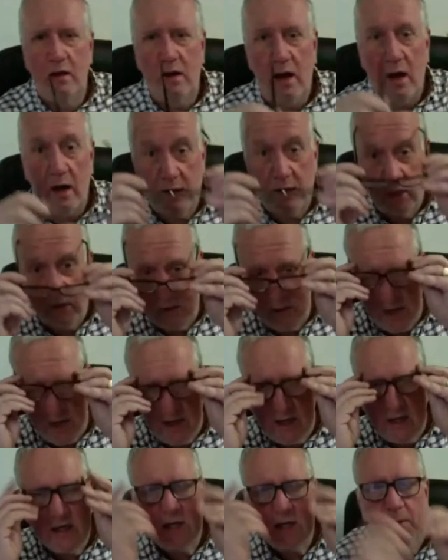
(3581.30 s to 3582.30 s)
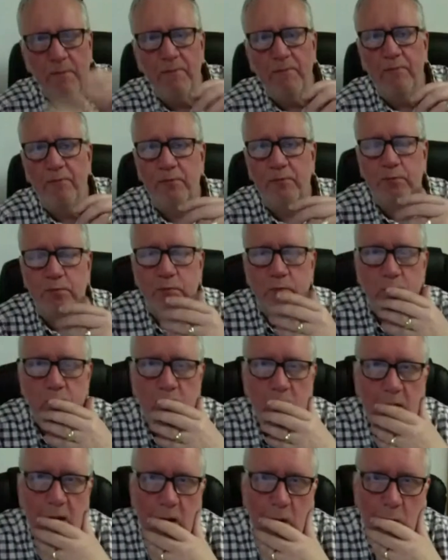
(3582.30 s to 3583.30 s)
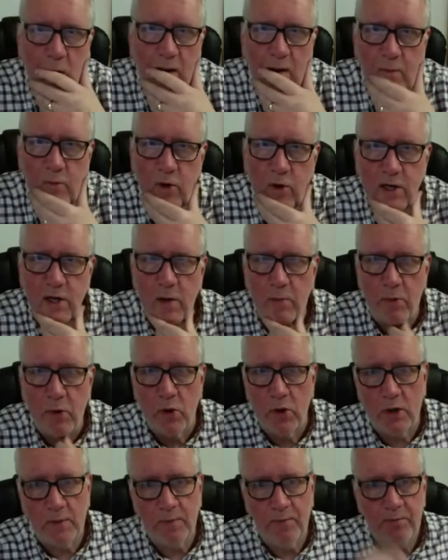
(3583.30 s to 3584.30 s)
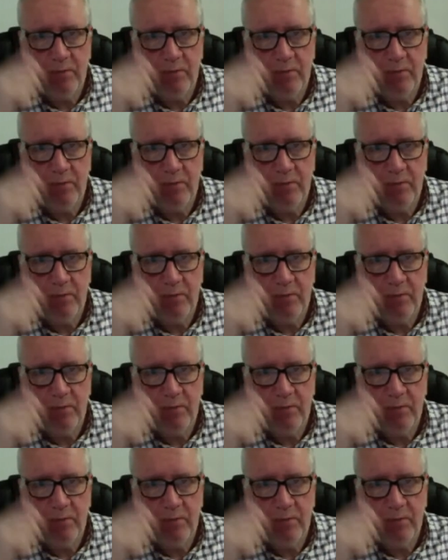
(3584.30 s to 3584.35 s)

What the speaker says: I use these when I'm reading a book.